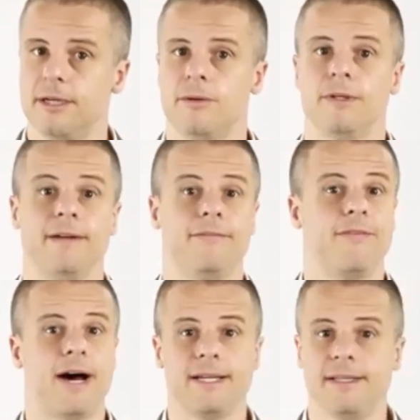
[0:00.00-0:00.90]
where they
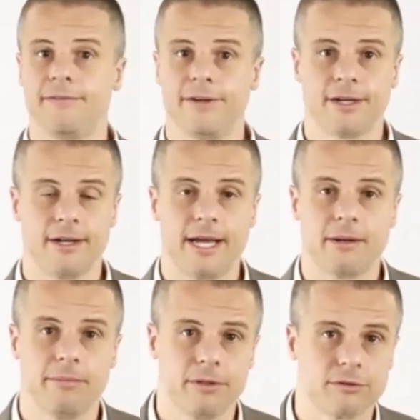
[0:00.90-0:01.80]
finally figured out how to
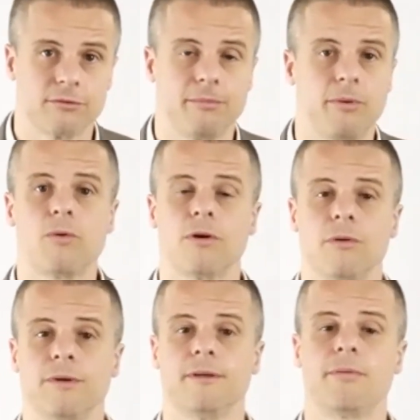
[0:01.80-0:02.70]
build rapport
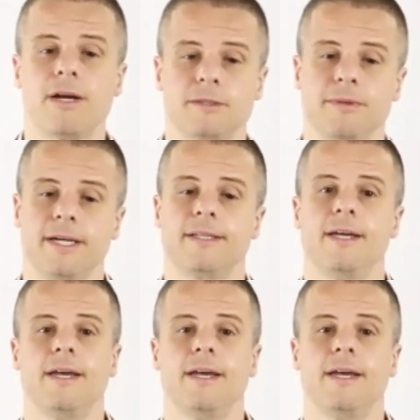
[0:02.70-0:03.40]
with a prospect,